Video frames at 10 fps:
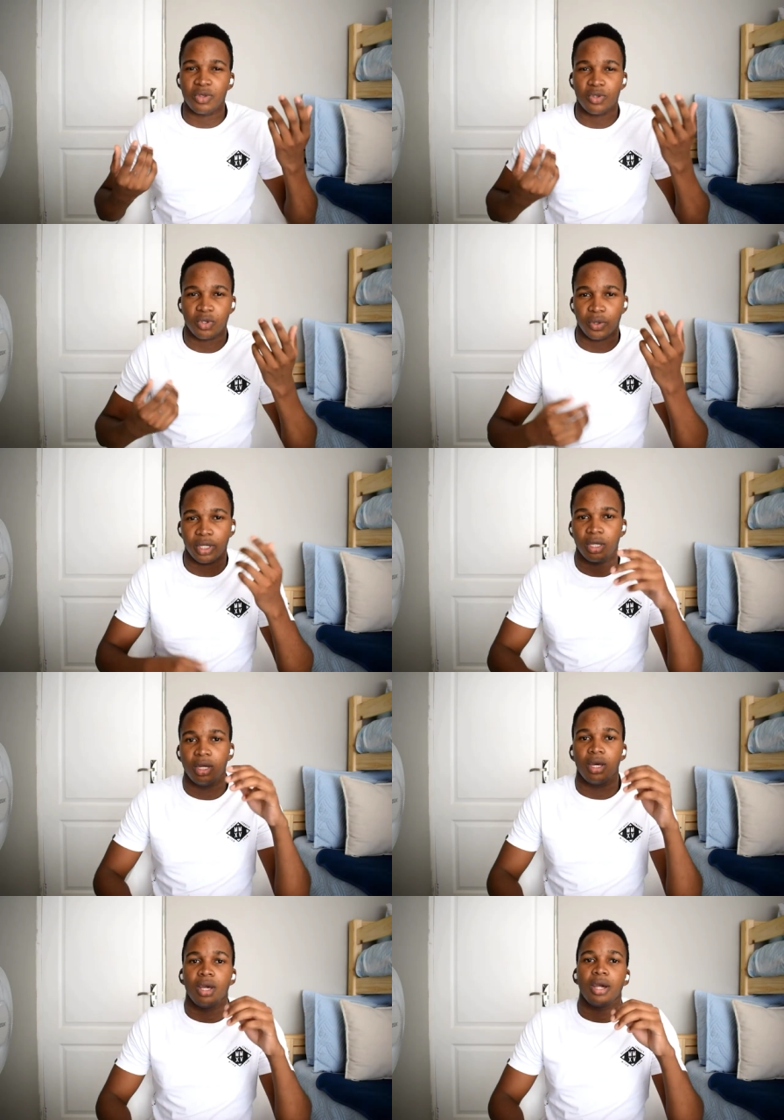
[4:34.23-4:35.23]
get used to it,
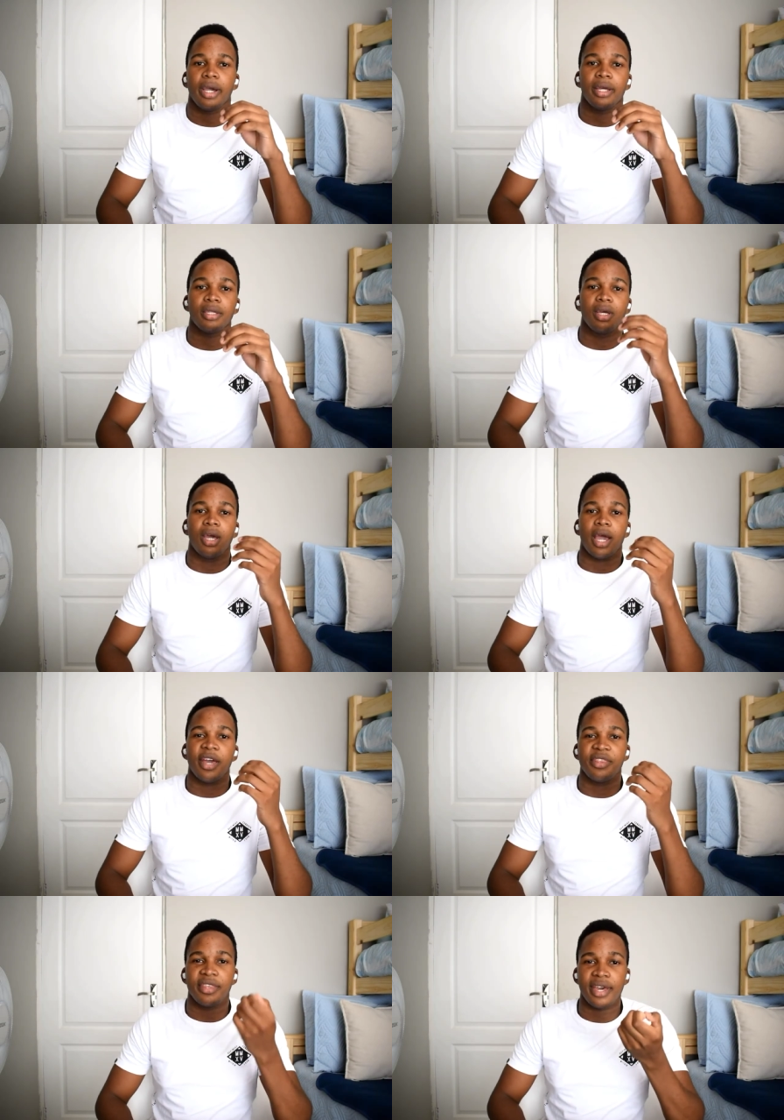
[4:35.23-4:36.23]
right?
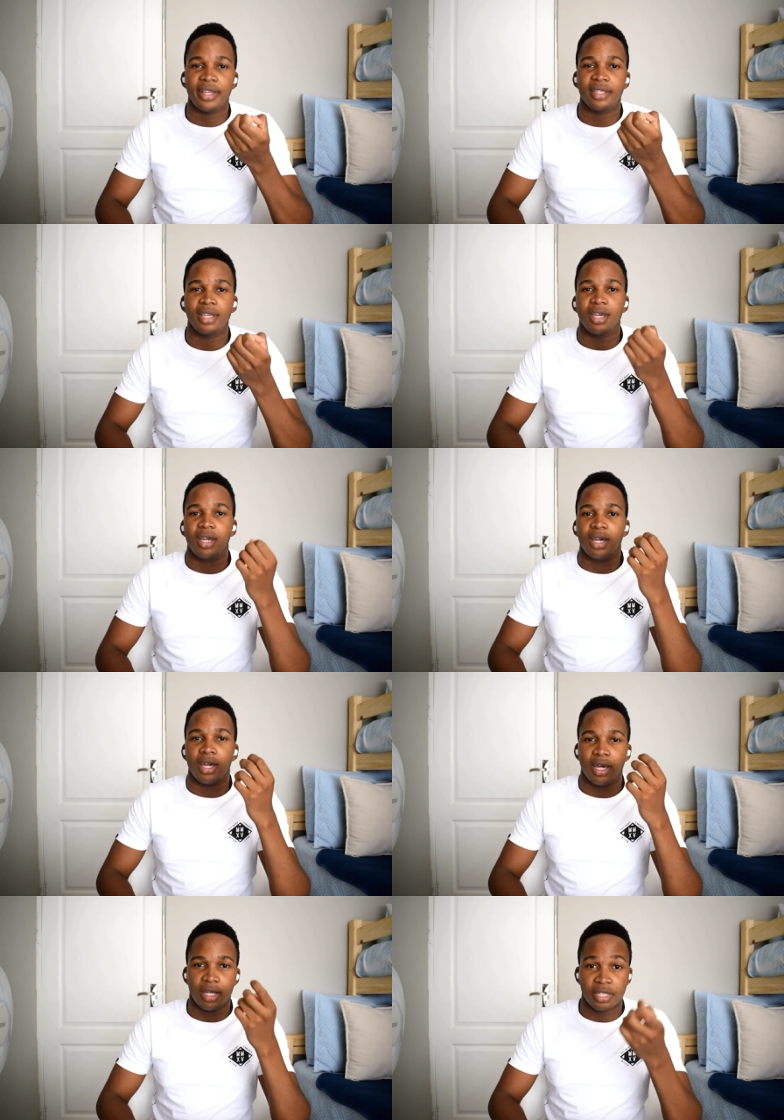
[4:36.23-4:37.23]
And then
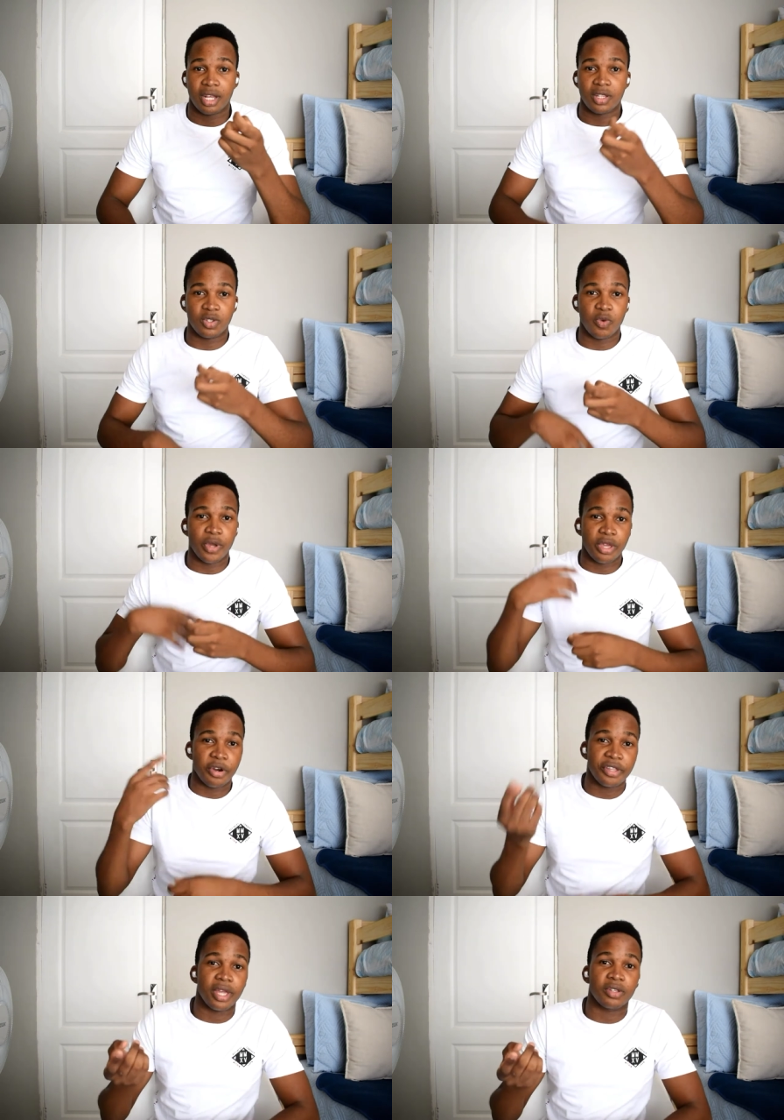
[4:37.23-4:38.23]
it tells you when you're
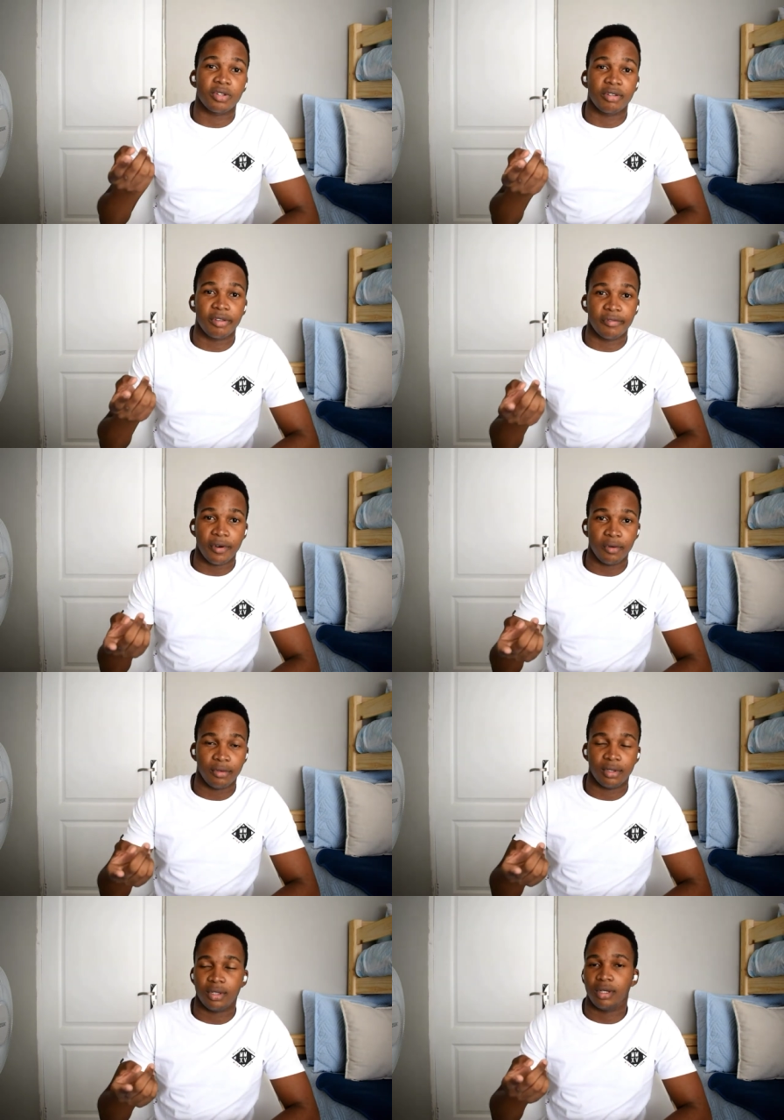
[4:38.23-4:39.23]
connected to the phone,
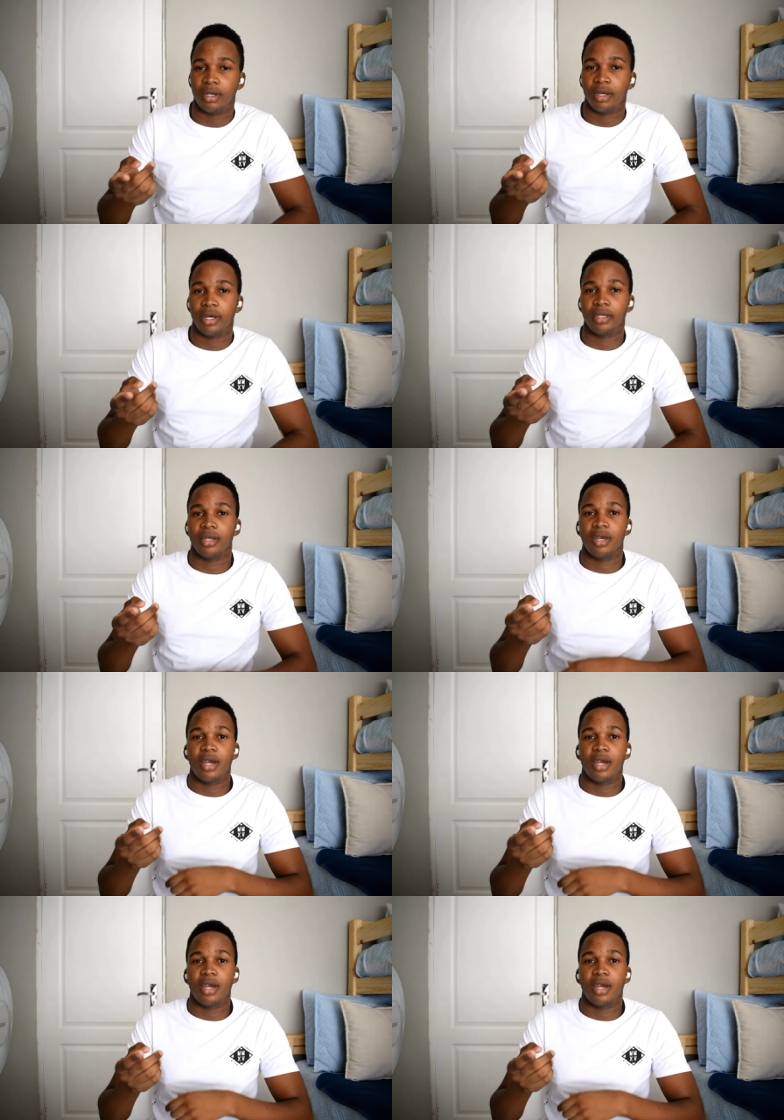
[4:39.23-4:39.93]
right?